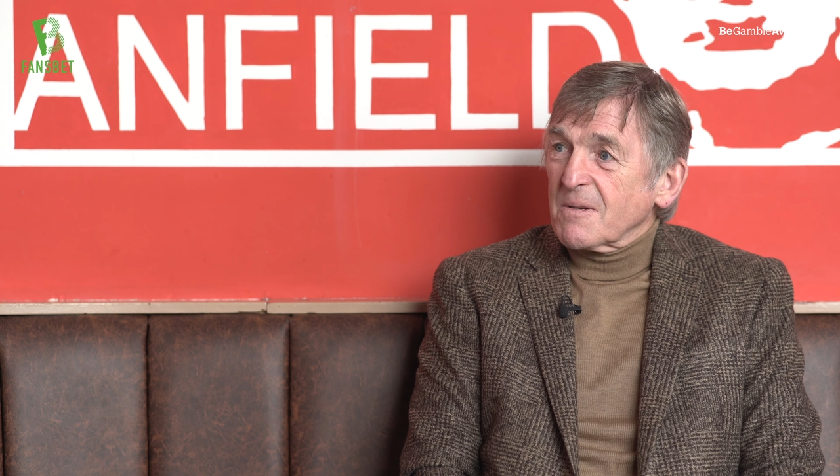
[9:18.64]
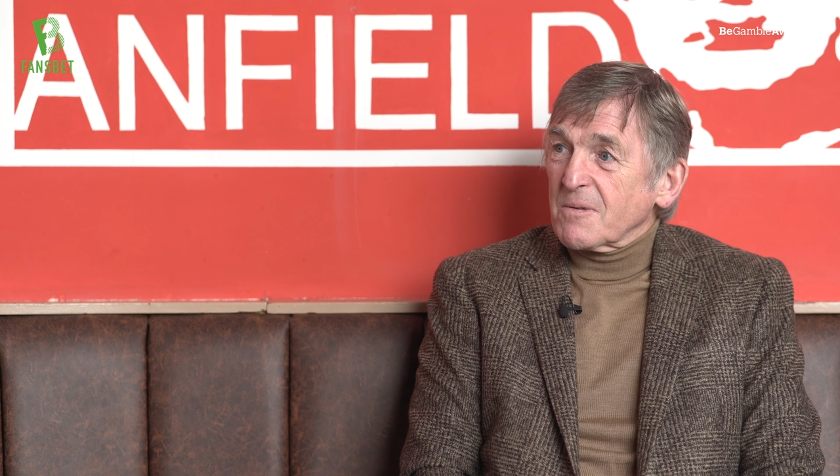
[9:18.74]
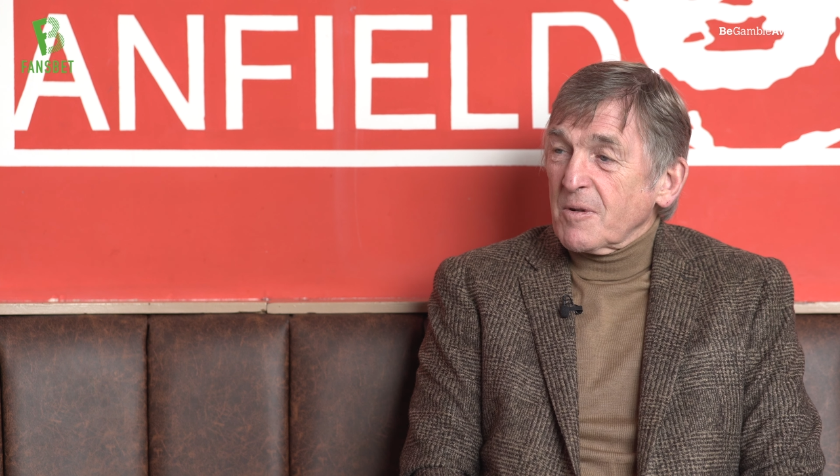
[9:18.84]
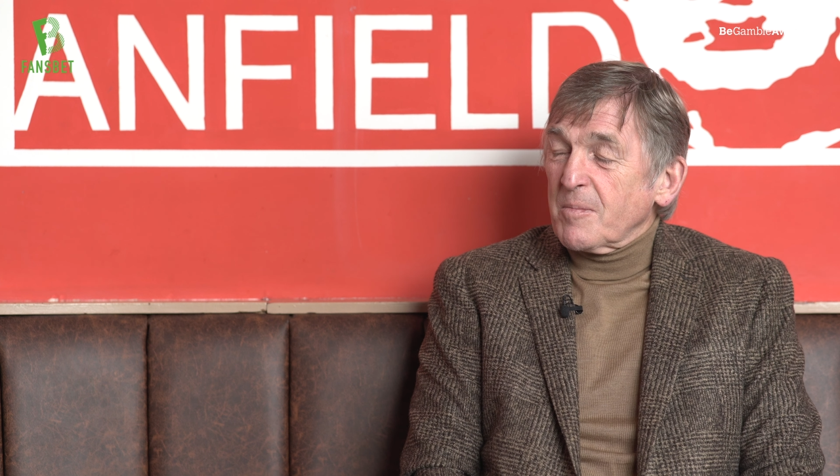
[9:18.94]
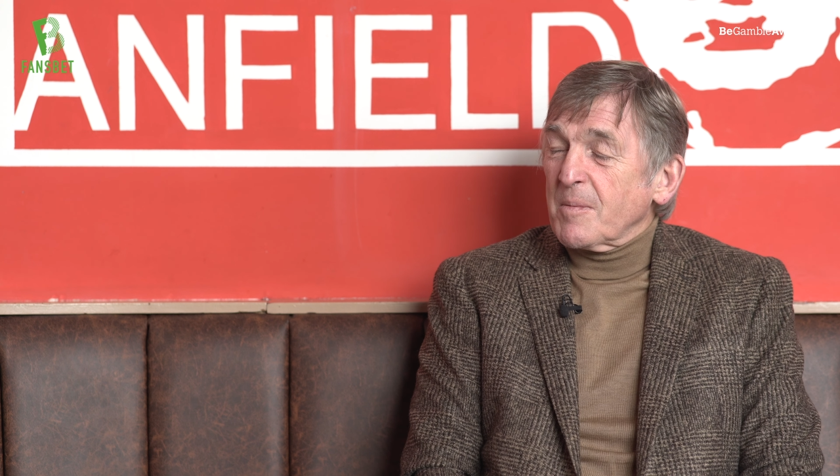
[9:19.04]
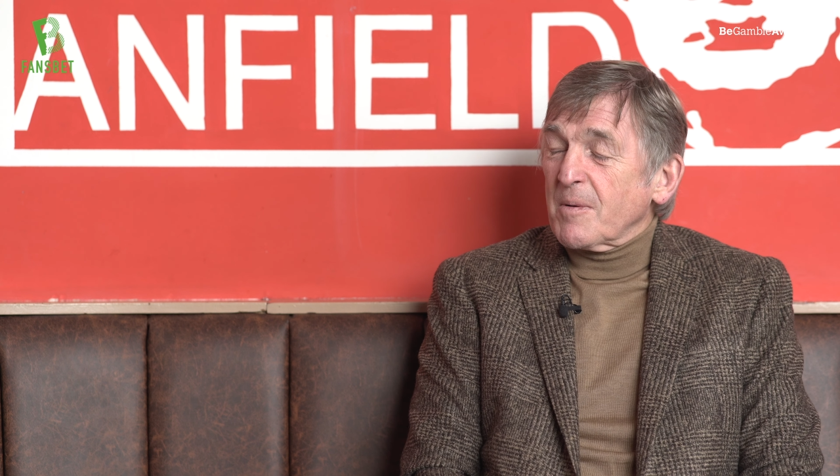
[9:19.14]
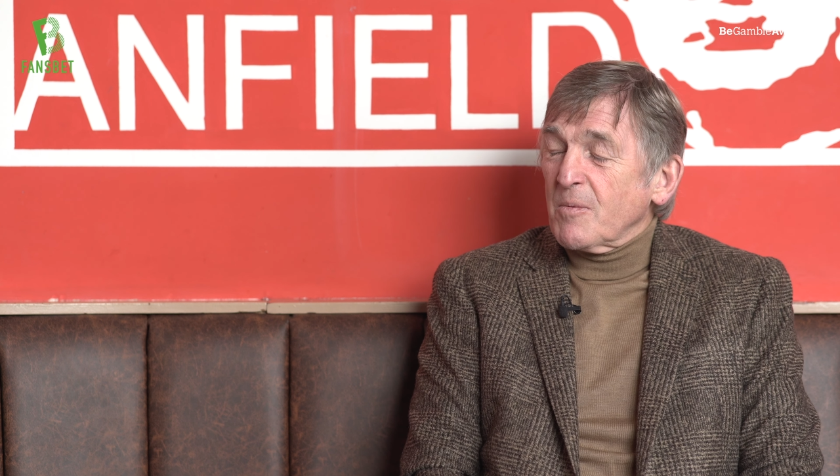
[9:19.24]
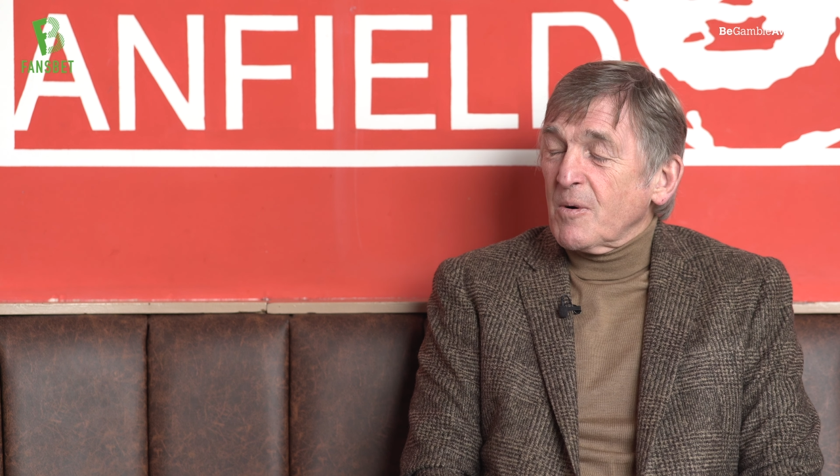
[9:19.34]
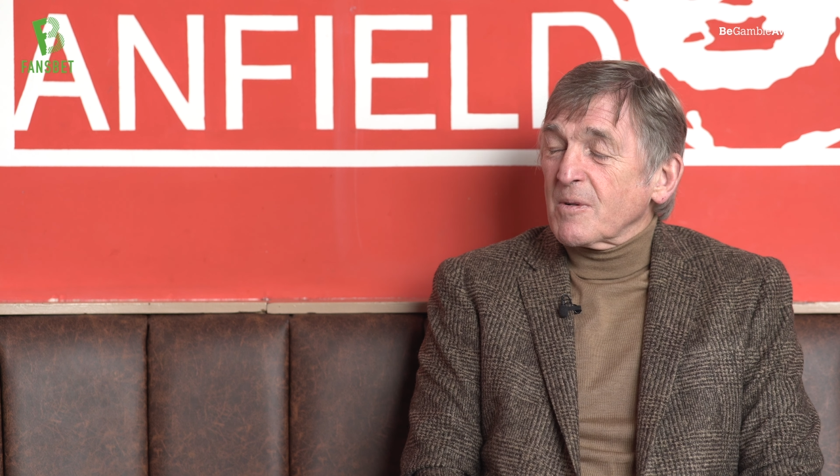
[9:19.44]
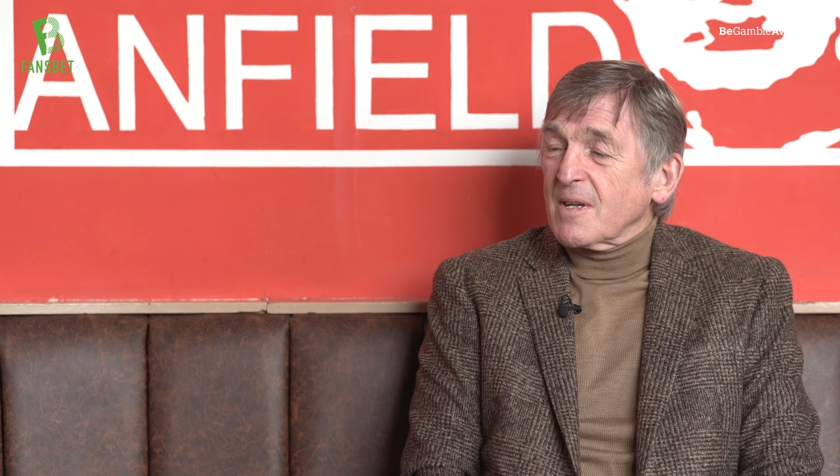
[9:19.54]
So the people
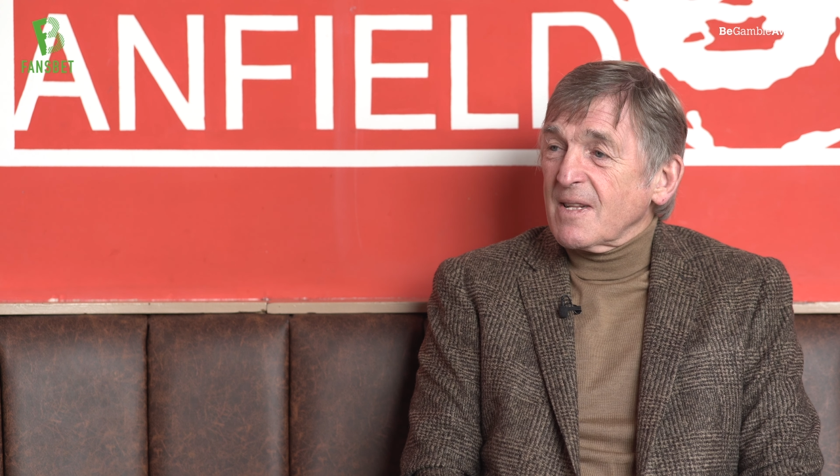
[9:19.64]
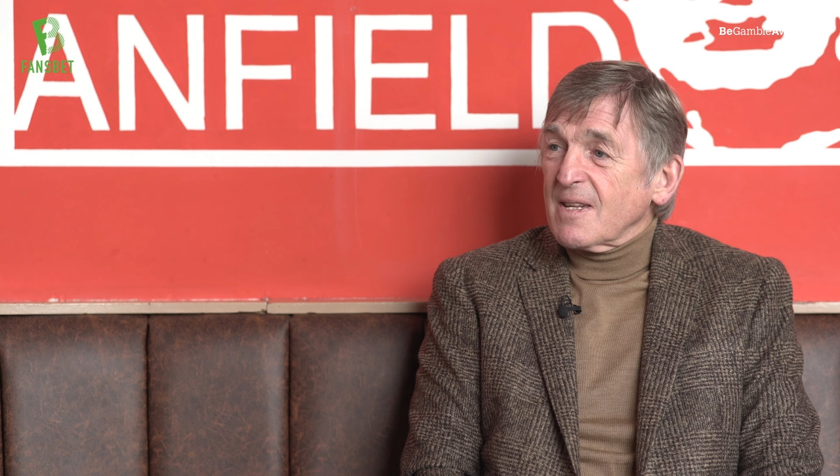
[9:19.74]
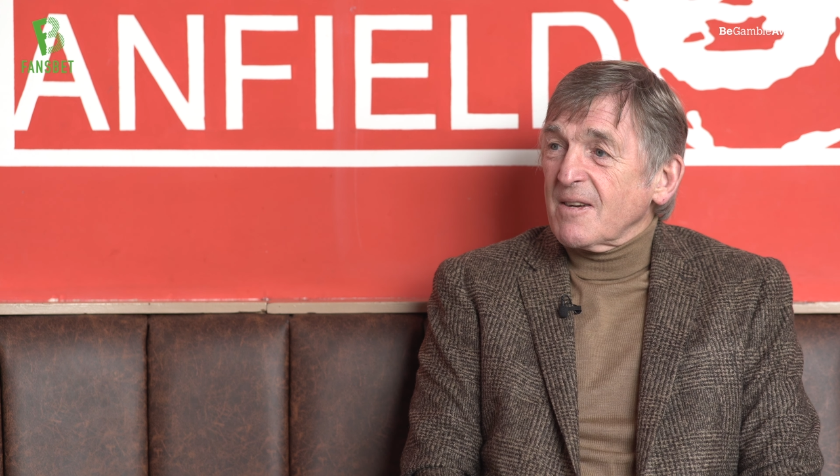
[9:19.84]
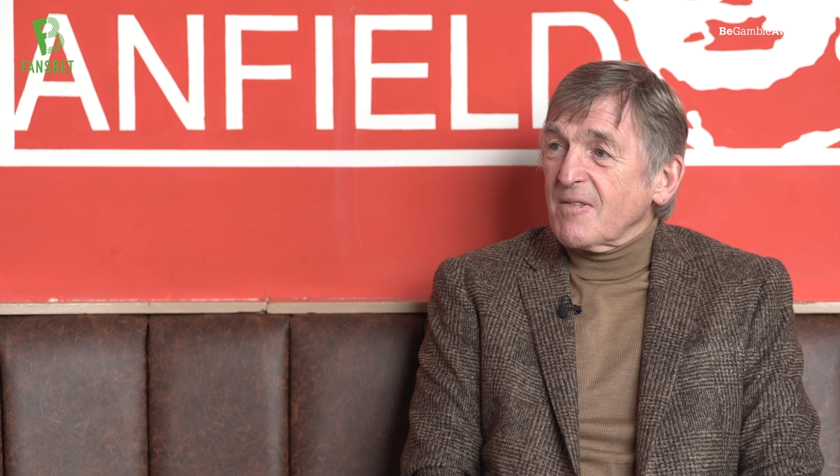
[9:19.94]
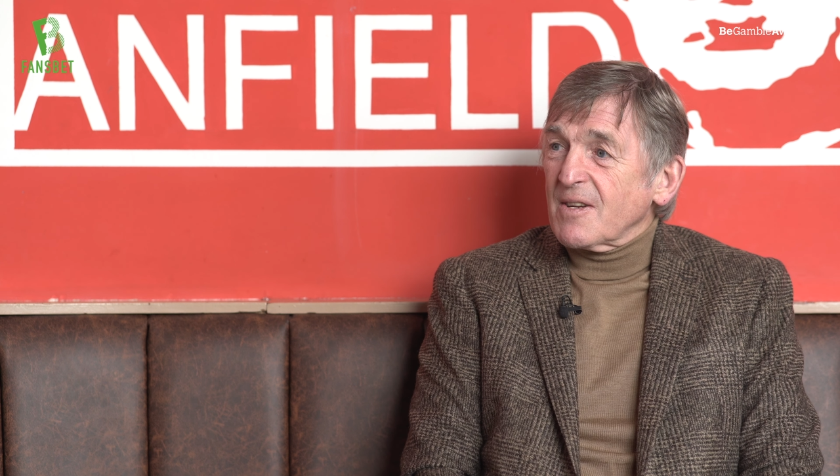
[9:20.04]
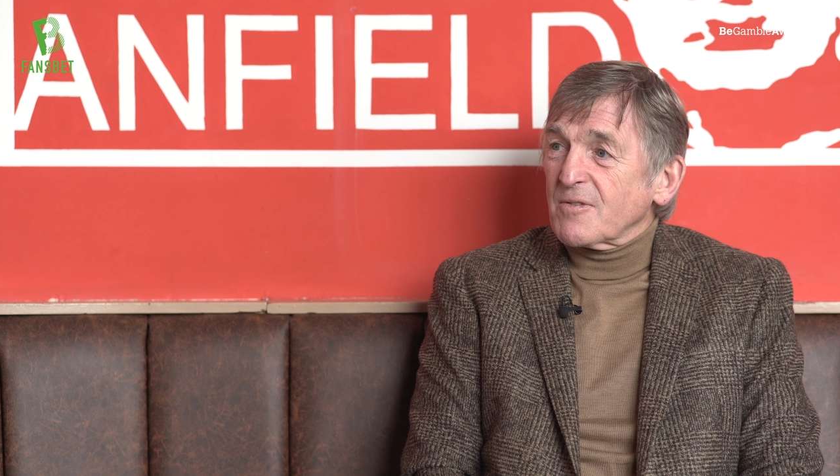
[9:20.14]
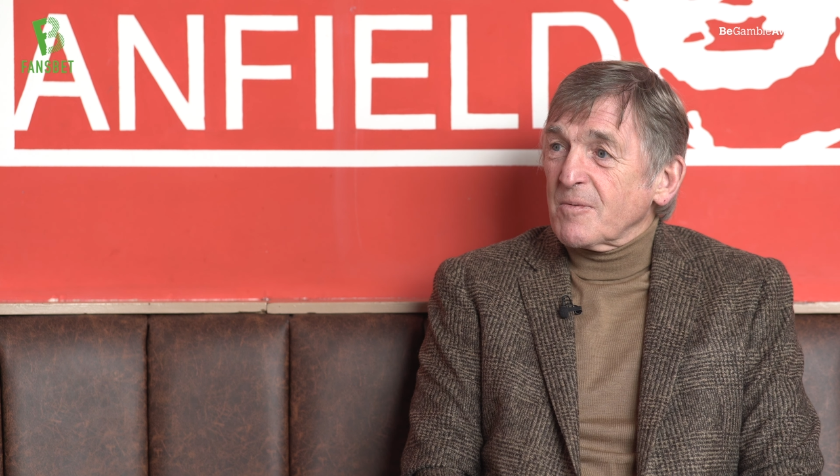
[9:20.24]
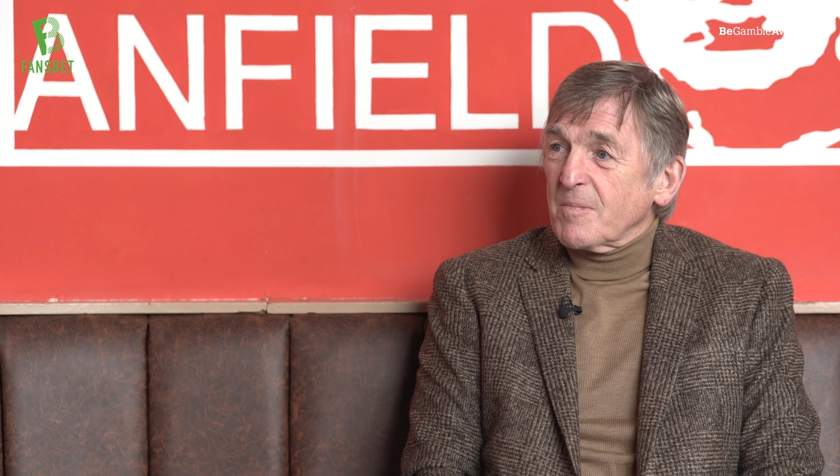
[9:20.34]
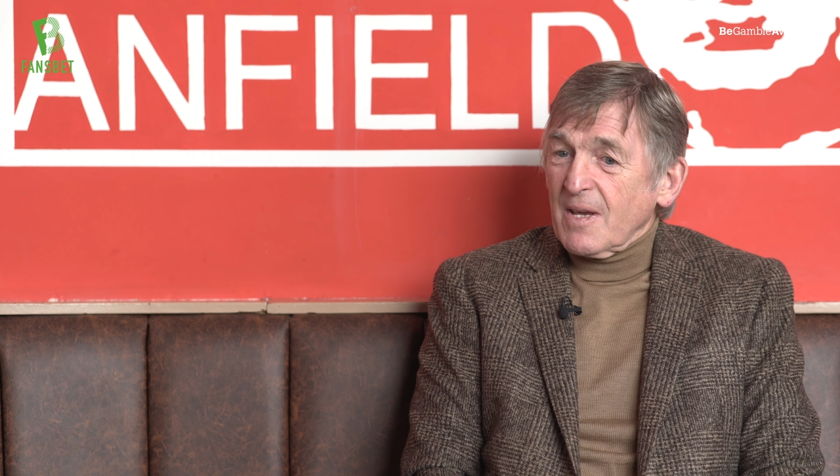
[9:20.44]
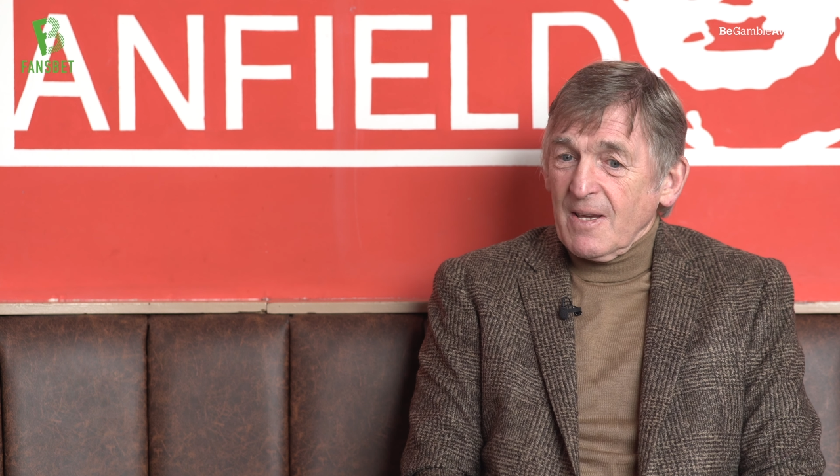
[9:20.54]
that walked into the
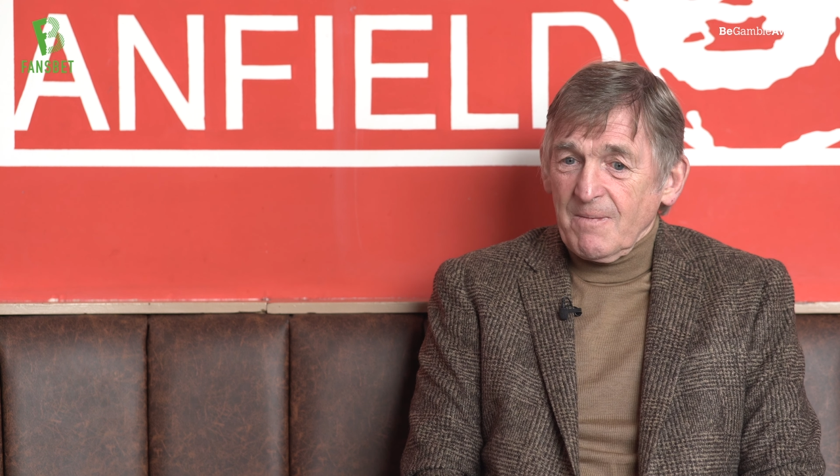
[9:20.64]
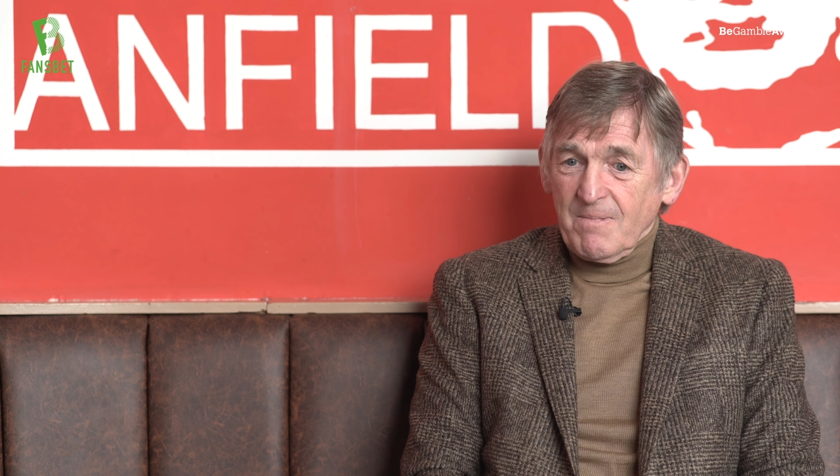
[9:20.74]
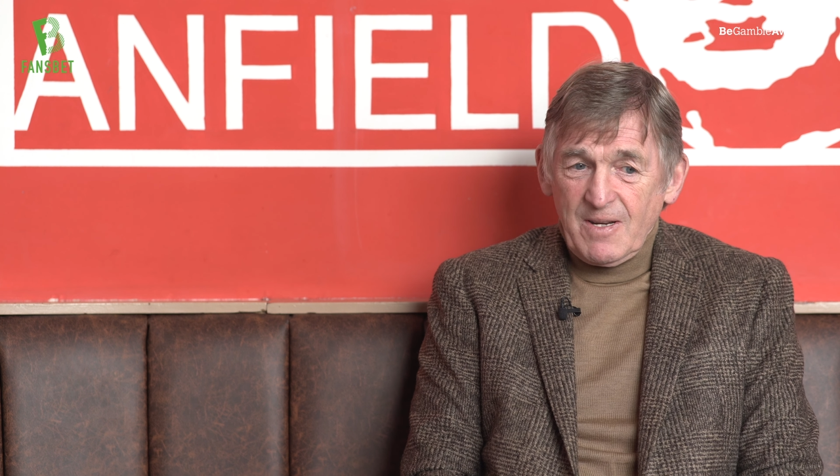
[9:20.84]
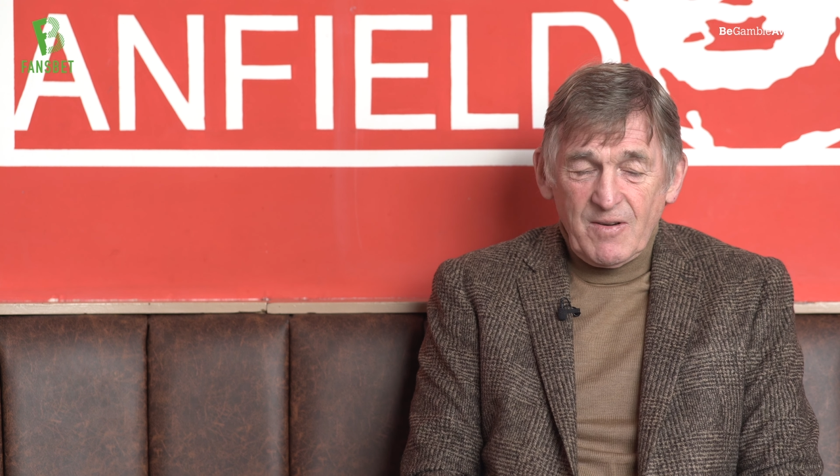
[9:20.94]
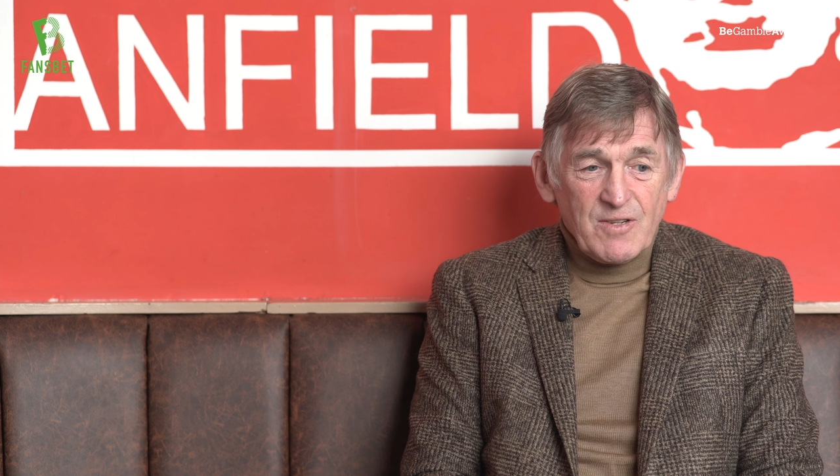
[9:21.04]
dressing room the